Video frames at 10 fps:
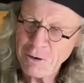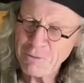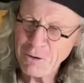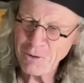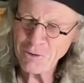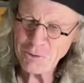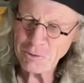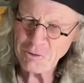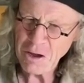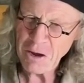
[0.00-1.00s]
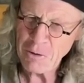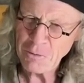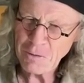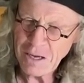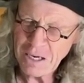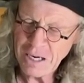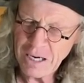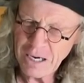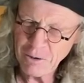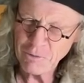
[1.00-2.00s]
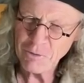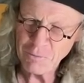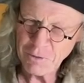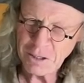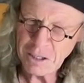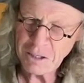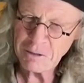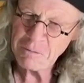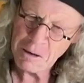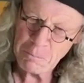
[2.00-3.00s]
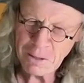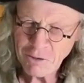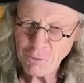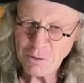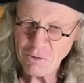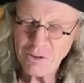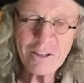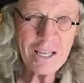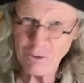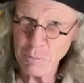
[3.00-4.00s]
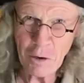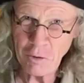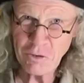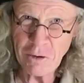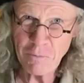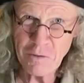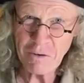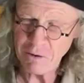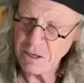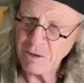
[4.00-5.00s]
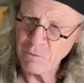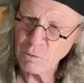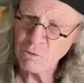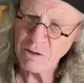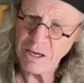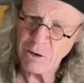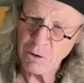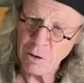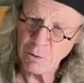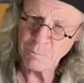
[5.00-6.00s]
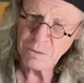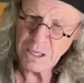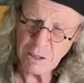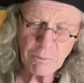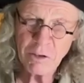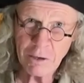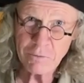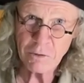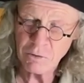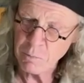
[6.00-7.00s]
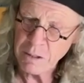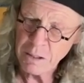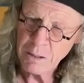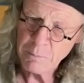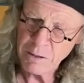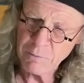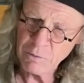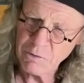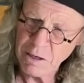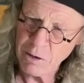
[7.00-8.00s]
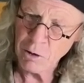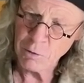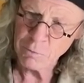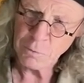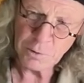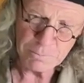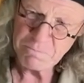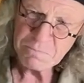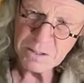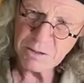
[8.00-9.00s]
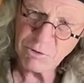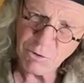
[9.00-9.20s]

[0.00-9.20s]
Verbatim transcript: of all the tools I own, and, and I own some fairly complex ones, that's my all-time favorite. I've used that all, and it was gifted to me, but I've used that all for its